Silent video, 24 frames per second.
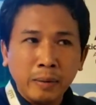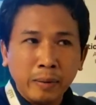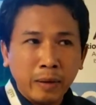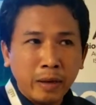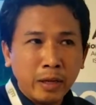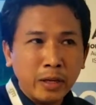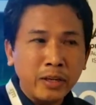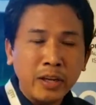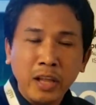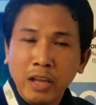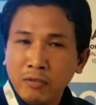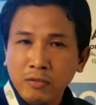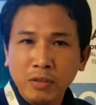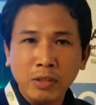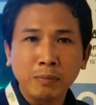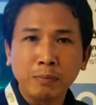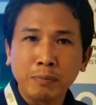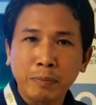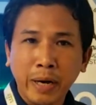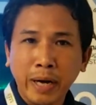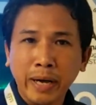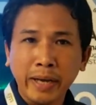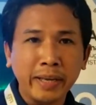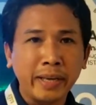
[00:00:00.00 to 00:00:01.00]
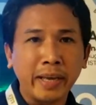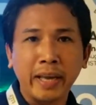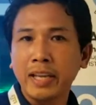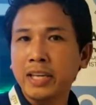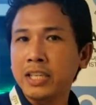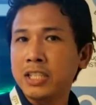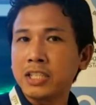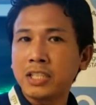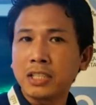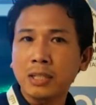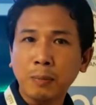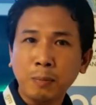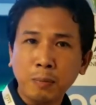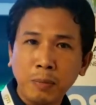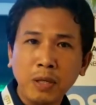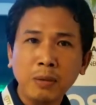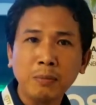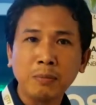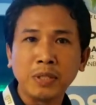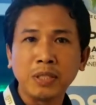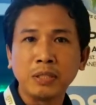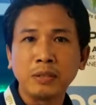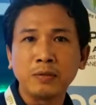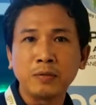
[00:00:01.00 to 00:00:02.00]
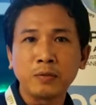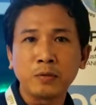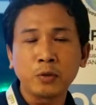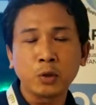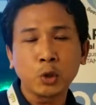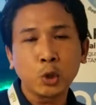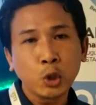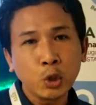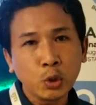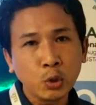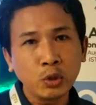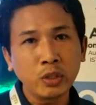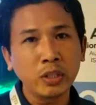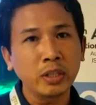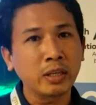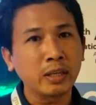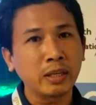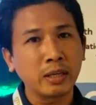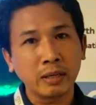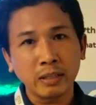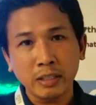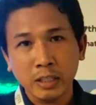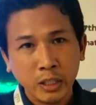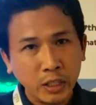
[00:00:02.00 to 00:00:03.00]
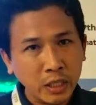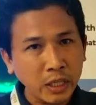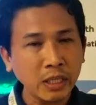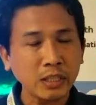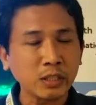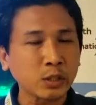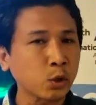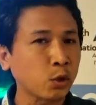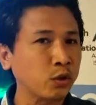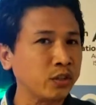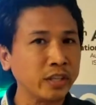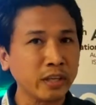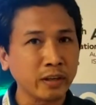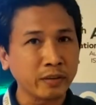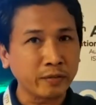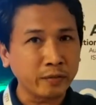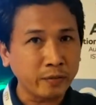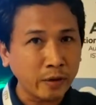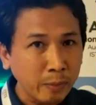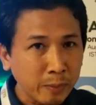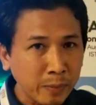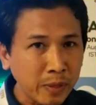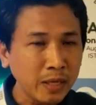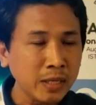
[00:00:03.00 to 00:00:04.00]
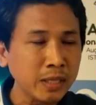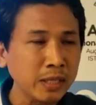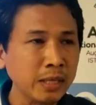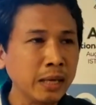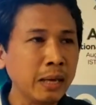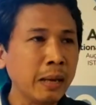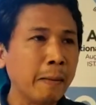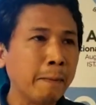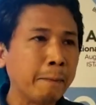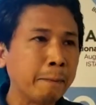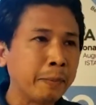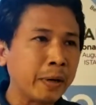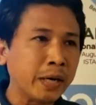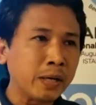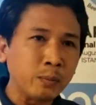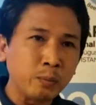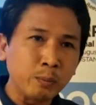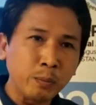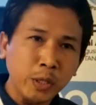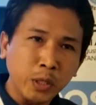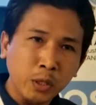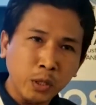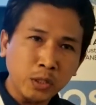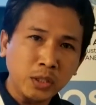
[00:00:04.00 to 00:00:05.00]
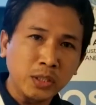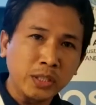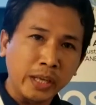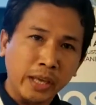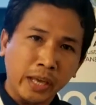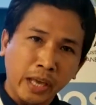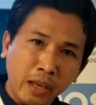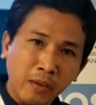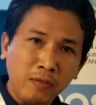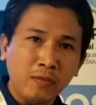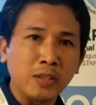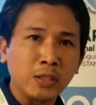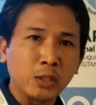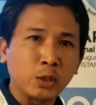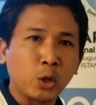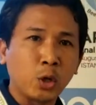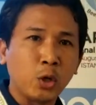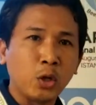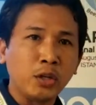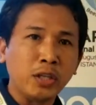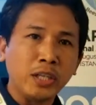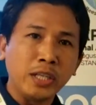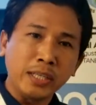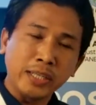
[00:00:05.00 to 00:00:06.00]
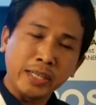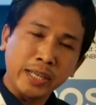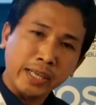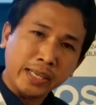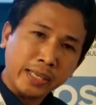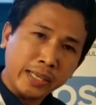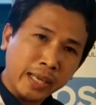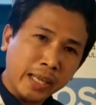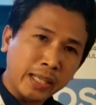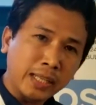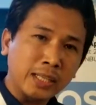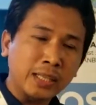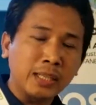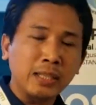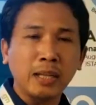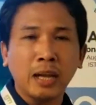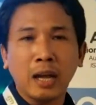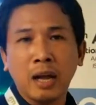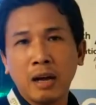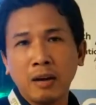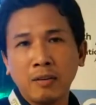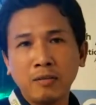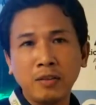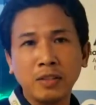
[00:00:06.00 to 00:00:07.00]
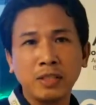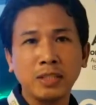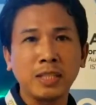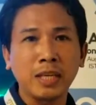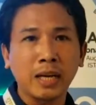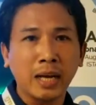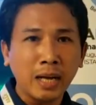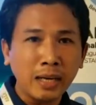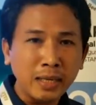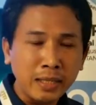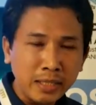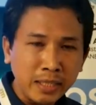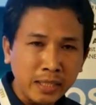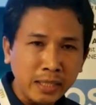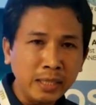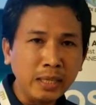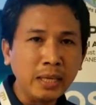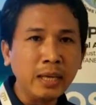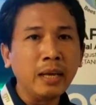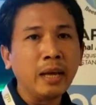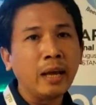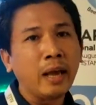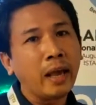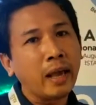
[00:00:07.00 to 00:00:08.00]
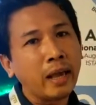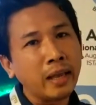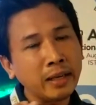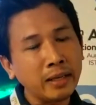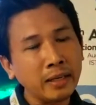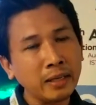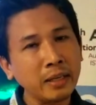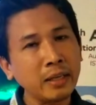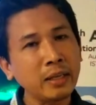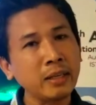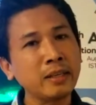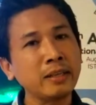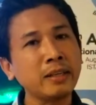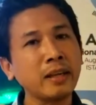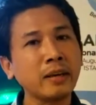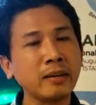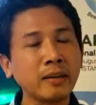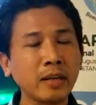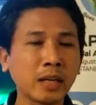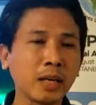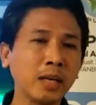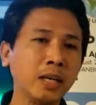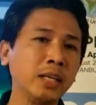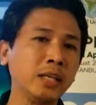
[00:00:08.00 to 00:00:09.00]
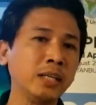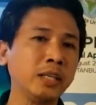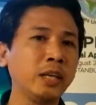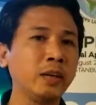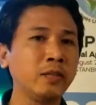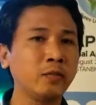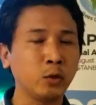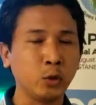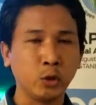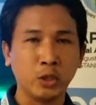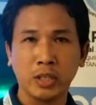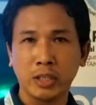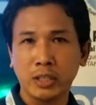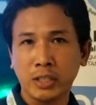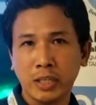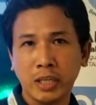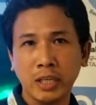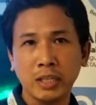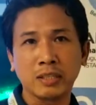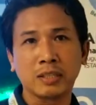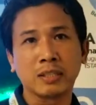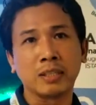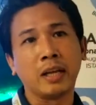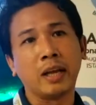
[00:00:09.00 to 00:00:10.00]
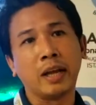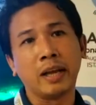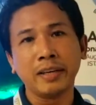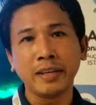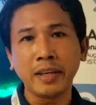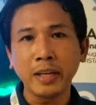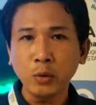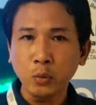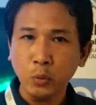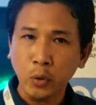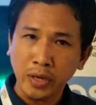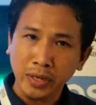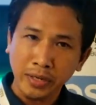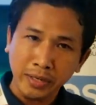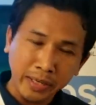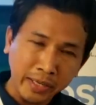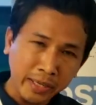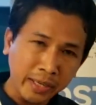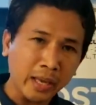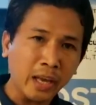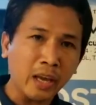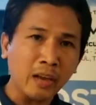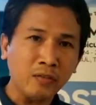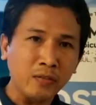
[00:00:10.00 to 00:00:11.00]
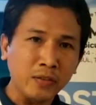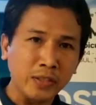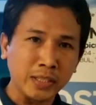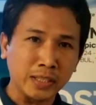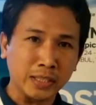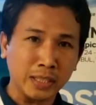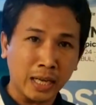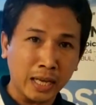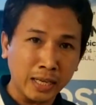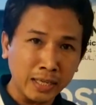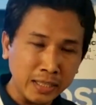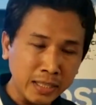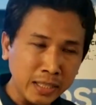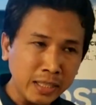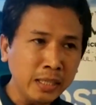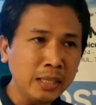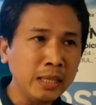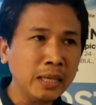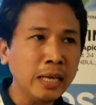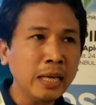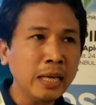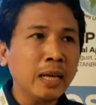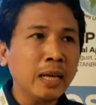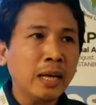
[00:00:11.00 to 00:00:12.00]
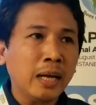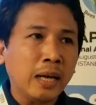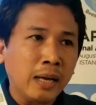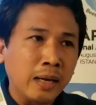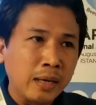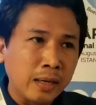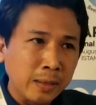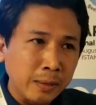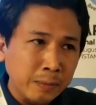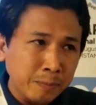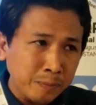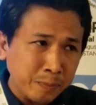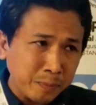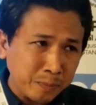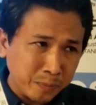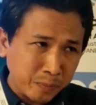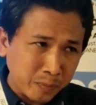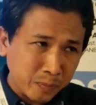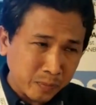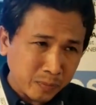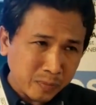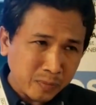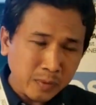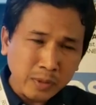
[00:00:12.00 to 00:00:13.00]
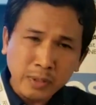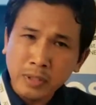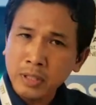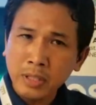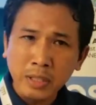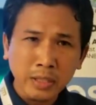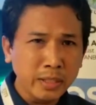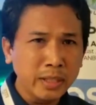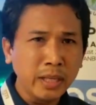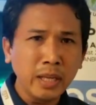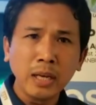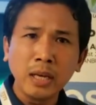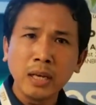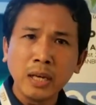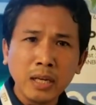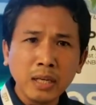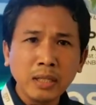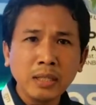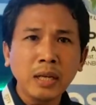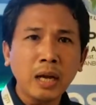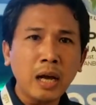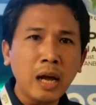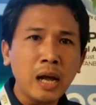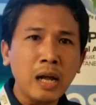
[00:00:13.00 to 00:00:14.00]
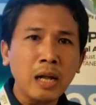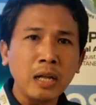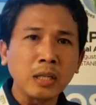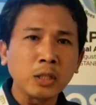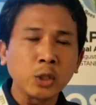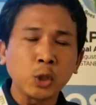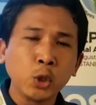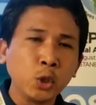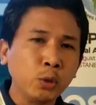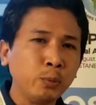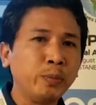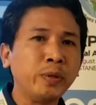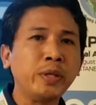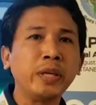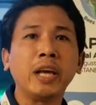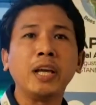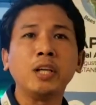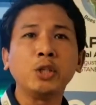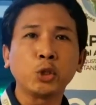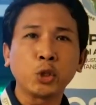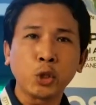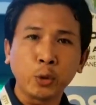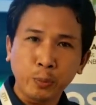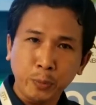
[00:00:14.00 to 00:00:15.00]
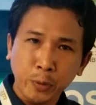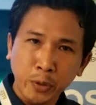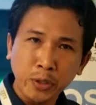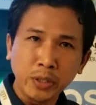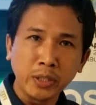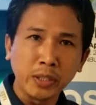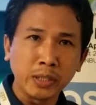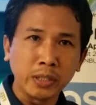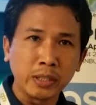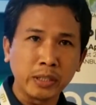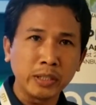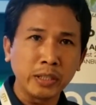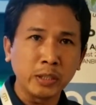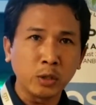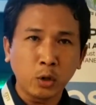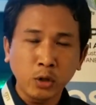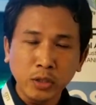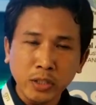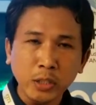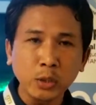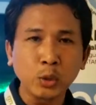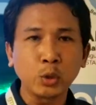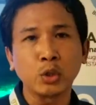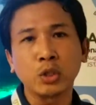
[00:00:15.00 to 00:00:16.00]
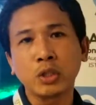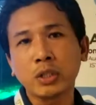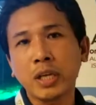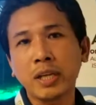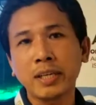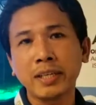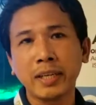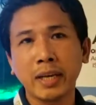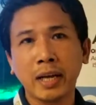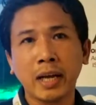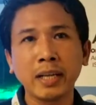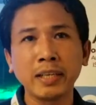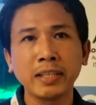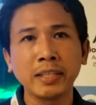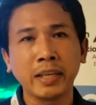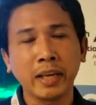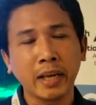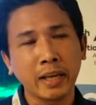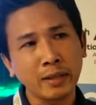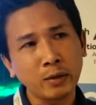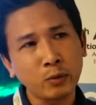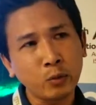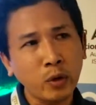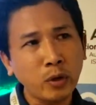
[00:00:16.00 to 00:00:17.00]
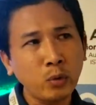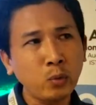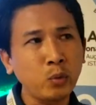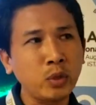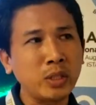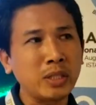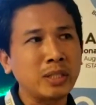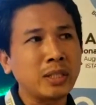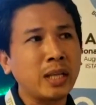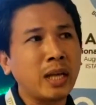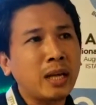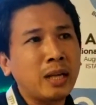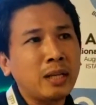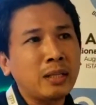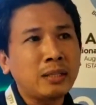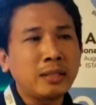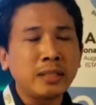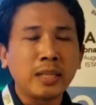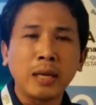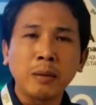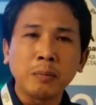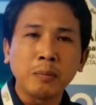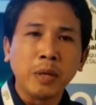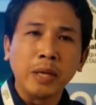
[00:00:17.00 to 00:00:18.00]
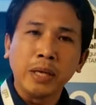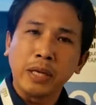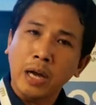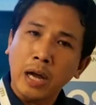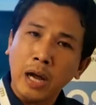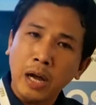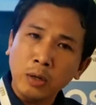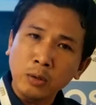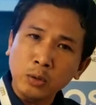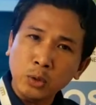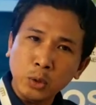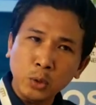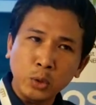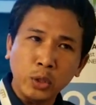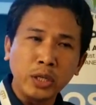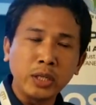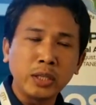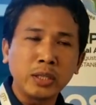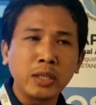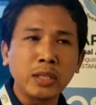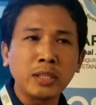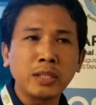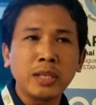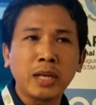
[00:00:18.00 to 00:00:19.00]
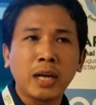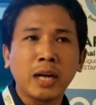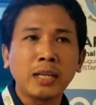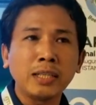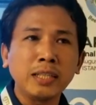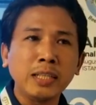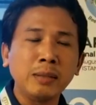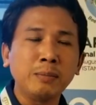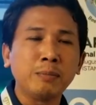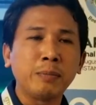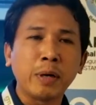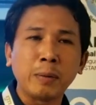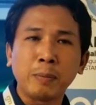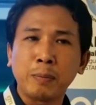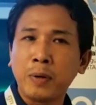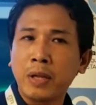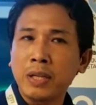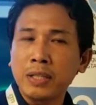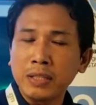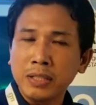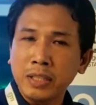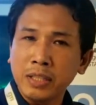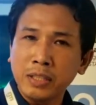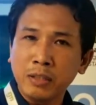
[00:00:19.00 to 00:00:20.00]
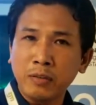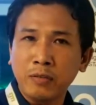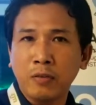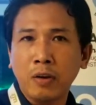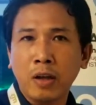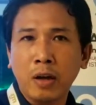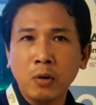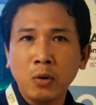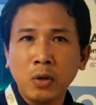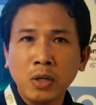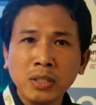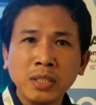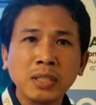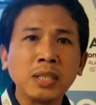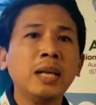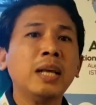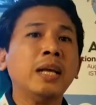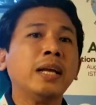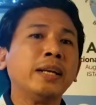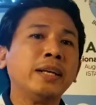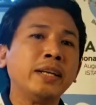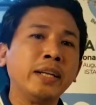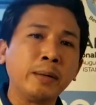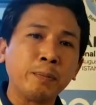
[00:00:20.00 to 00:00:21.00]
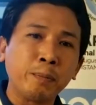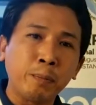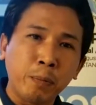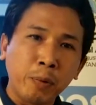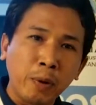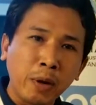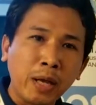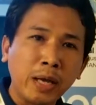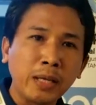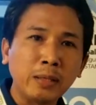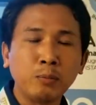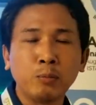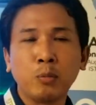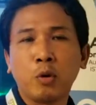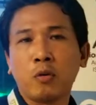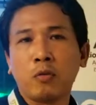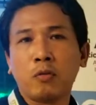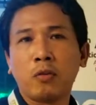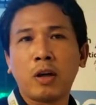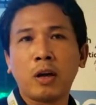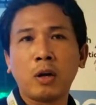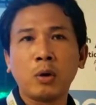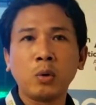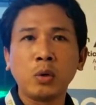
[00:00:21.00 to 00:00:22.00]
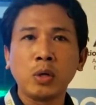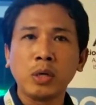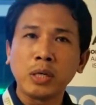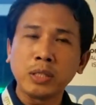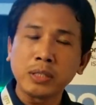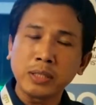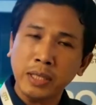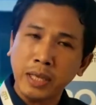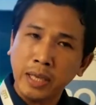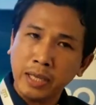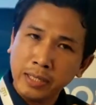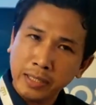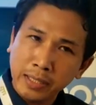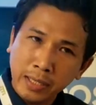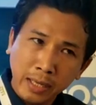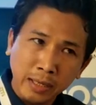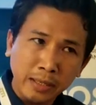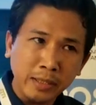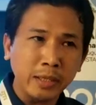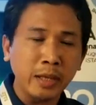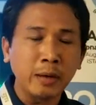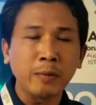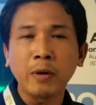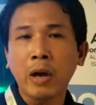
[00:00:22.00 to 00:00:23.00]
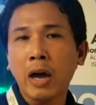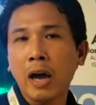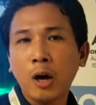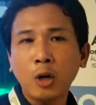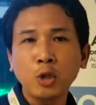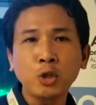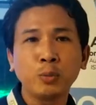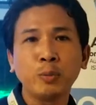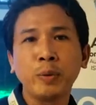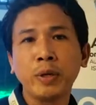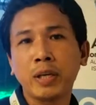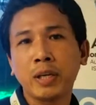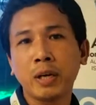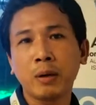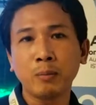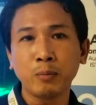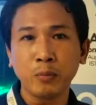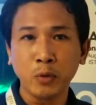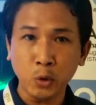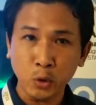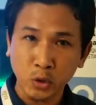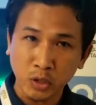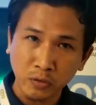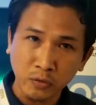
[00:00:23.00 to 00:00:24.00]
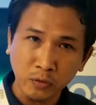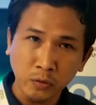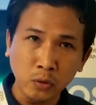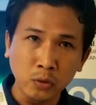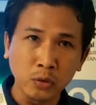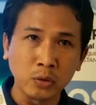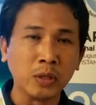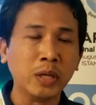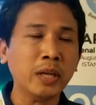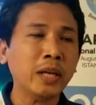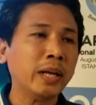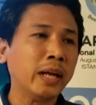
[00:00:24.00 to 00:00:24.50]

never buy any supplement to their kids or their family, but because they have this colony, they can harvest the honey and it directly give to their kids. And then when they have this honey, they learn to be entrepreneur in order to sell the honey. And when we tell them how to increase their honey by planting the flowers, they plant more flowers and then their house become beautiful.